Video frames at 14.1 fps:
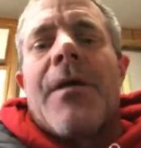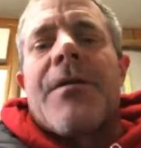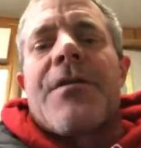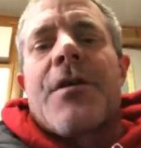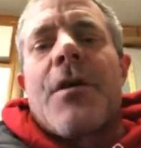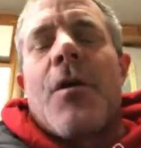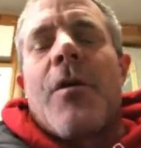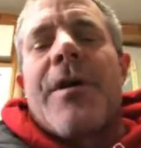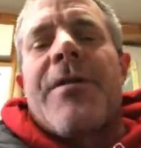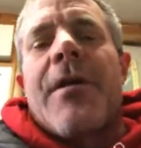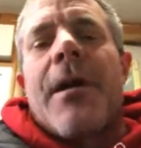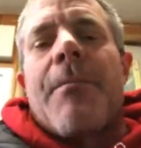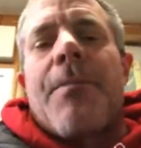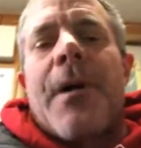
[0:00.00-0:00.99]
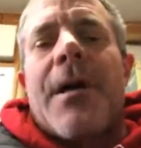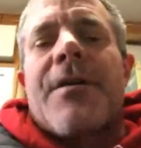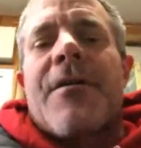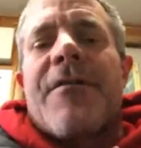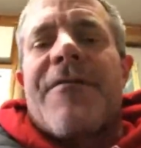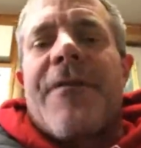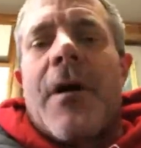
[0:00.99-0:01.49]
And so with that
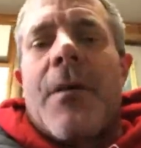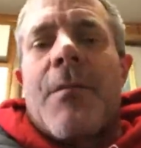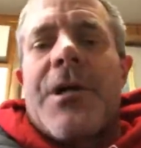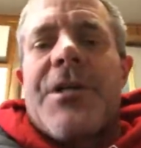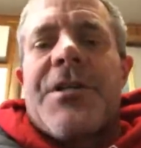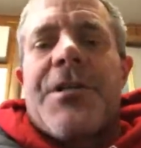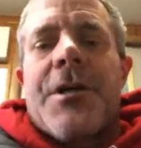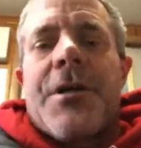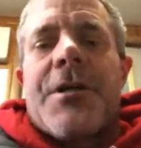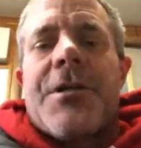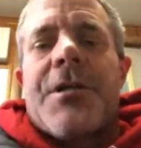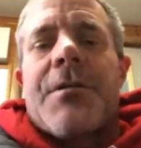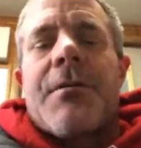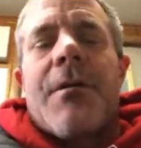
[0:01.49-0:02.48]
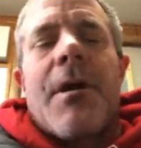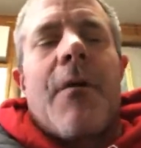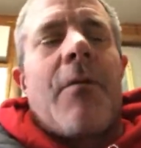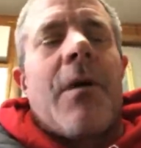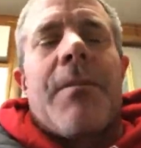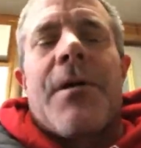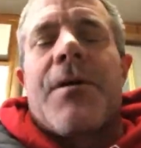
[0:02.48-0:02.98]
Practical Farm Research,
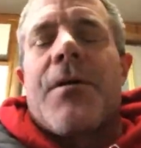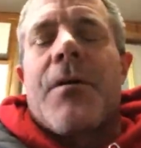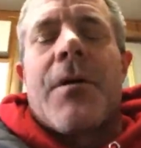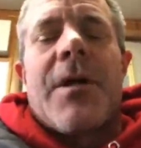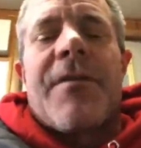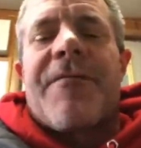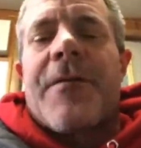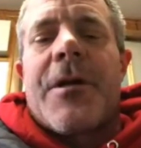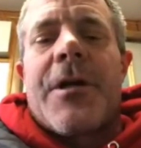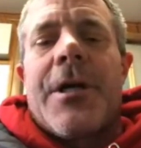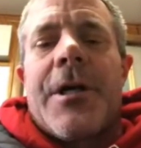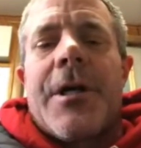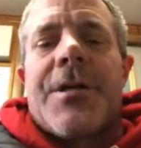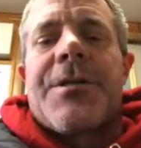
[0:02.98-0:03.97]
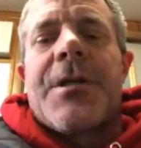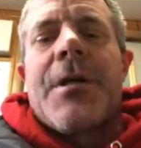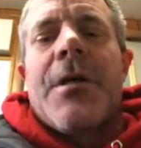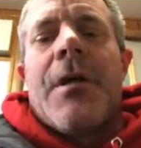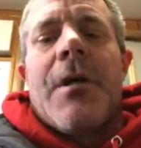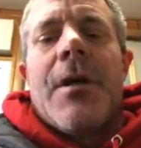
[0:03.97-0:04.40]
and we've been doing it for years,